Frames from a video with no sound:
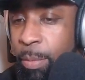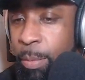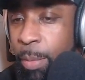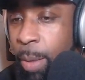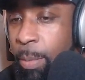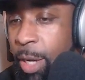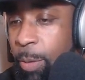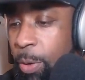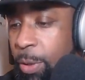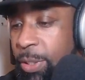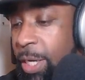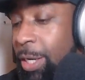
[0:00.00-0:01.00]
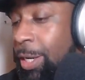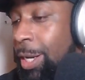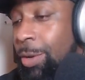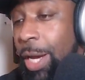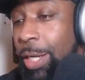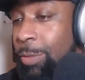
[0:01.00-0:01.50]
my computer saying,
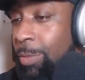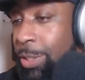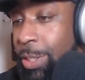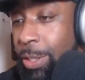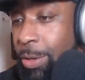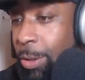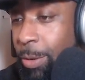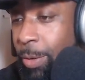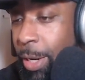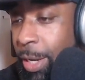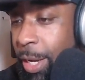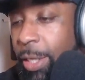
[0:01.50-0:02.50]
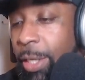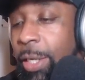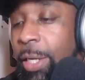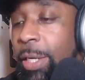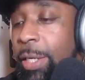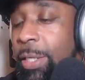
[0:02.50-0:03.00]
nigga, you got too much shit going on right now.
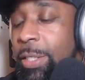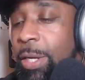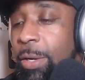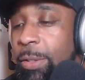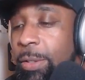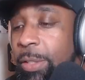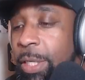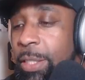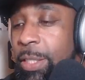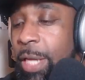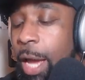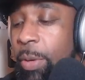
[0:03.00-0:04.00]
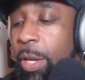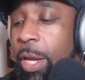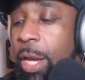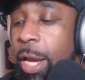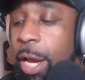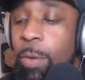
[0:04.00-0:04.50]
So let's stop it.
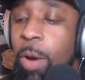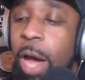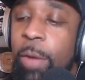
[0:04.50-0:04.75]
Anyway,